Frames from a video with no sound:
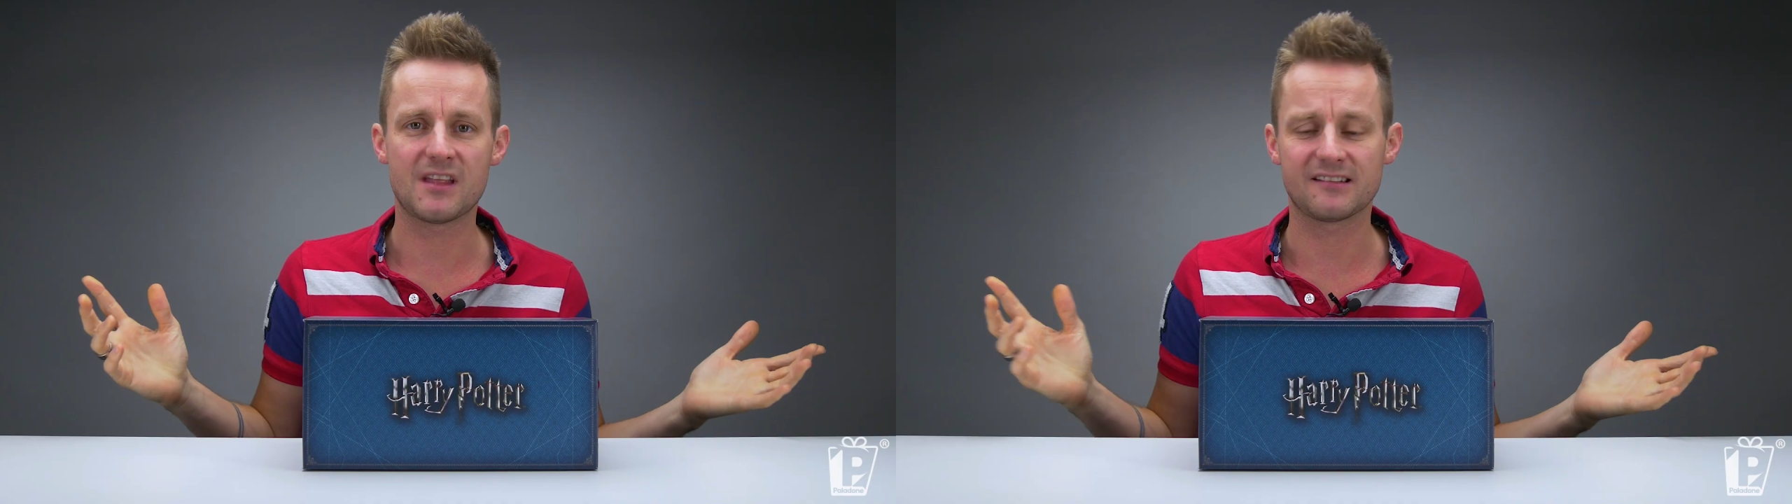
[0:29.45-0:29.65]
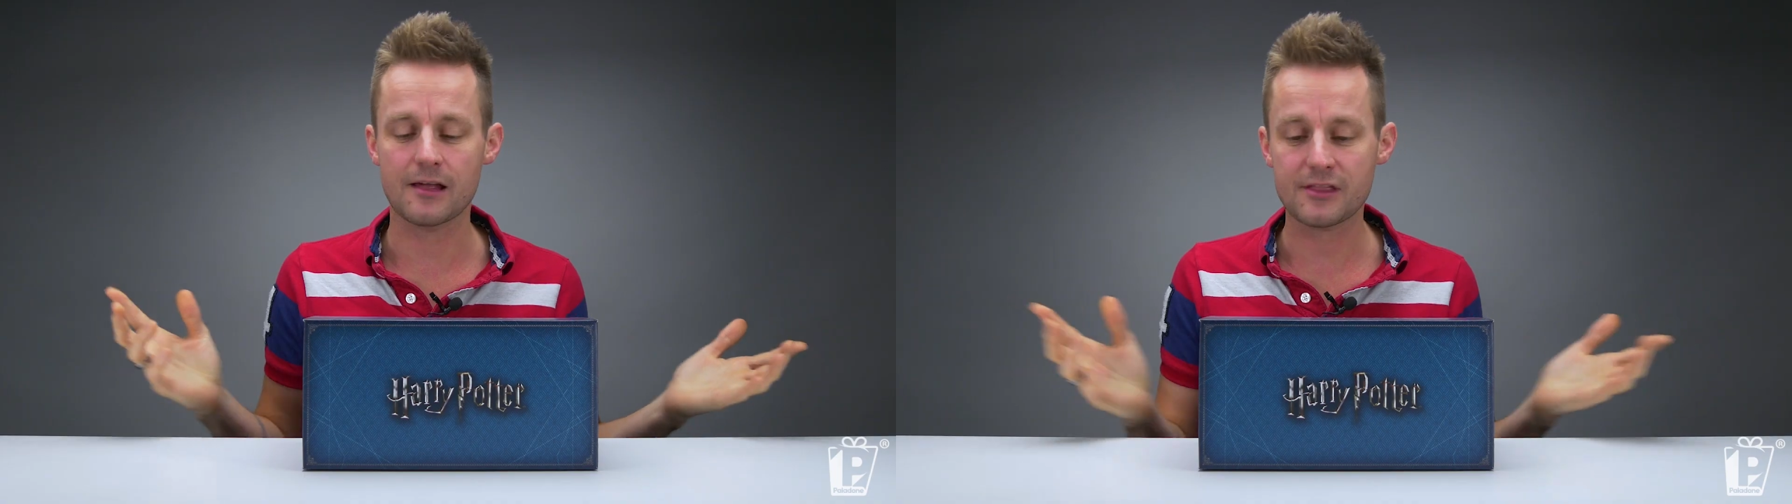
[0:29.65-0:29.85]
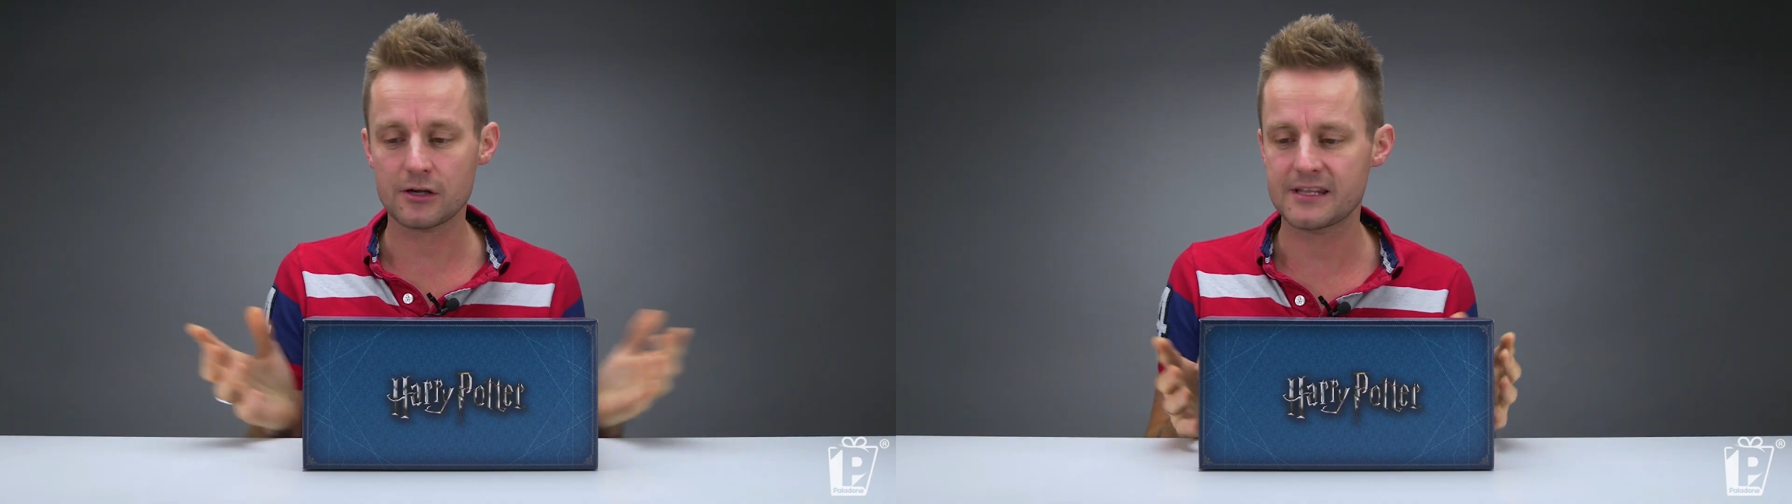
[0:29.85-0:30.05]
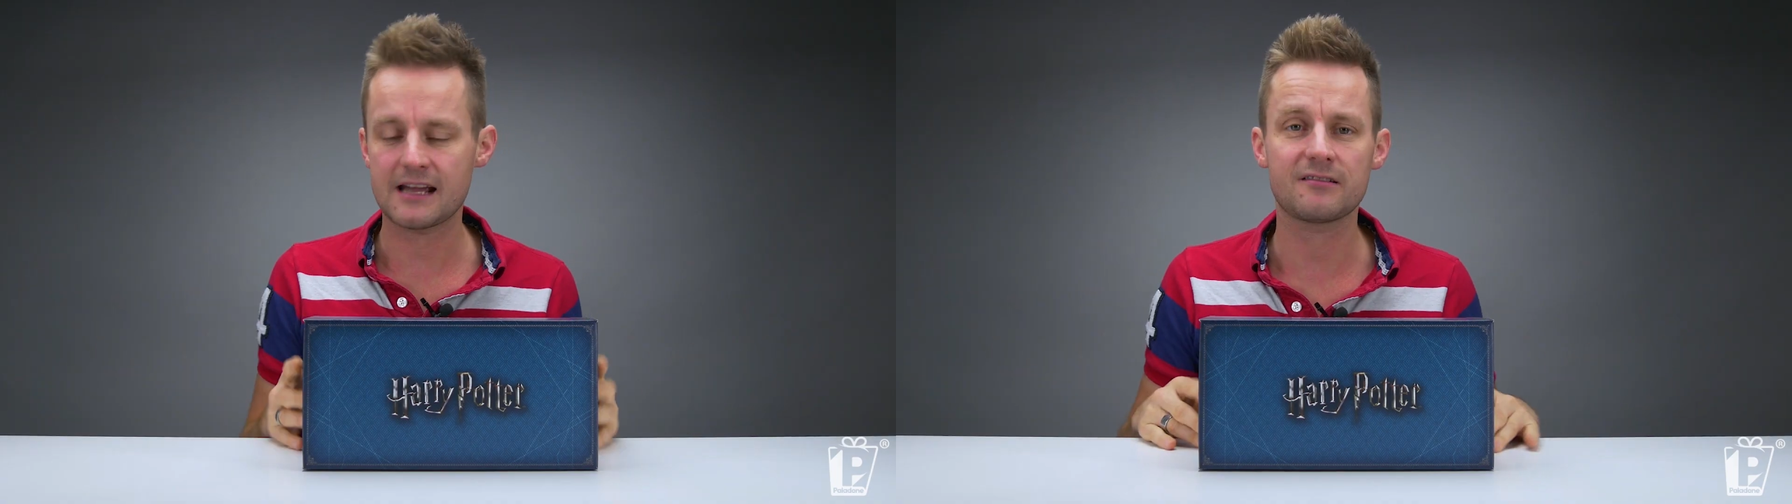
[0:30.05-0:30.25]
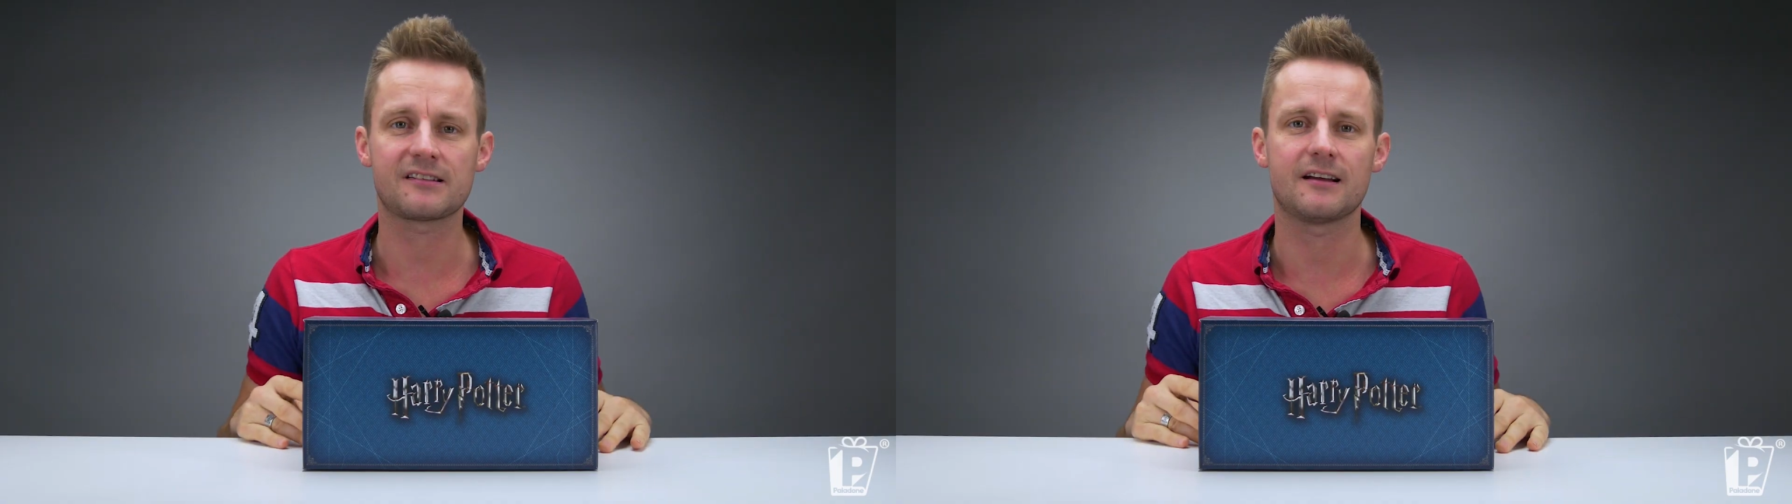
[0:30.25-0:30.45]
There's nothing on the
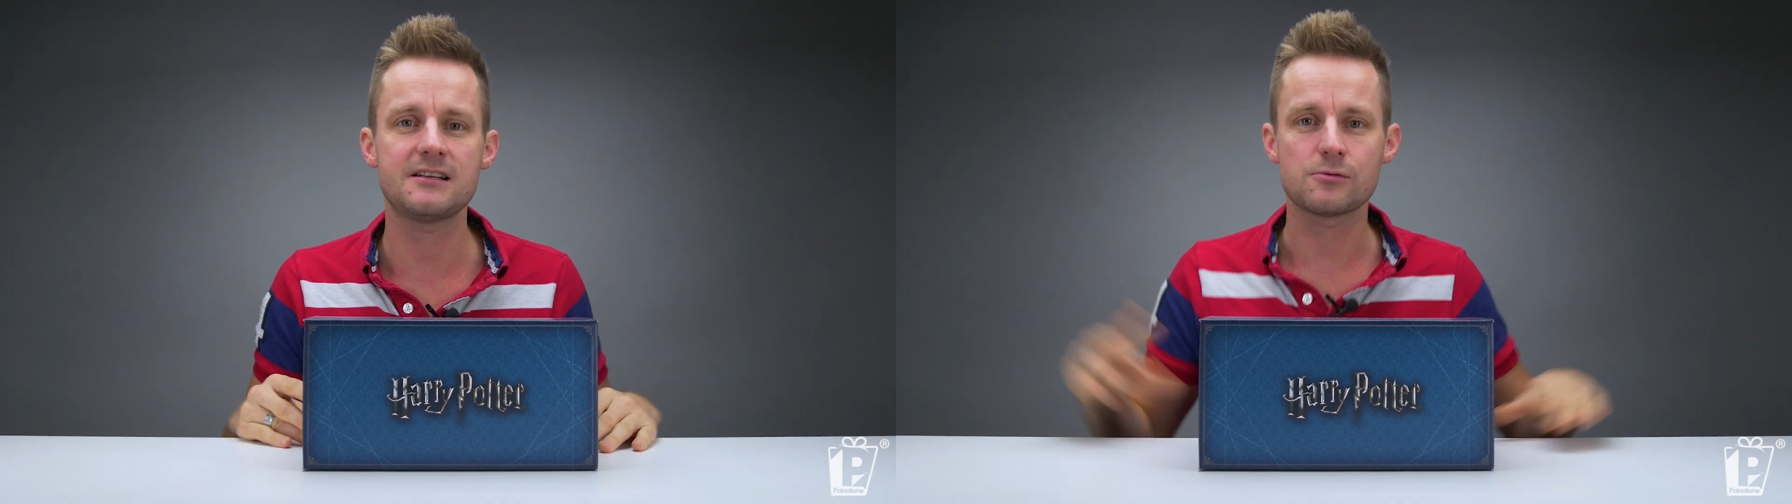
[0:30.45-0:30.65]
outside.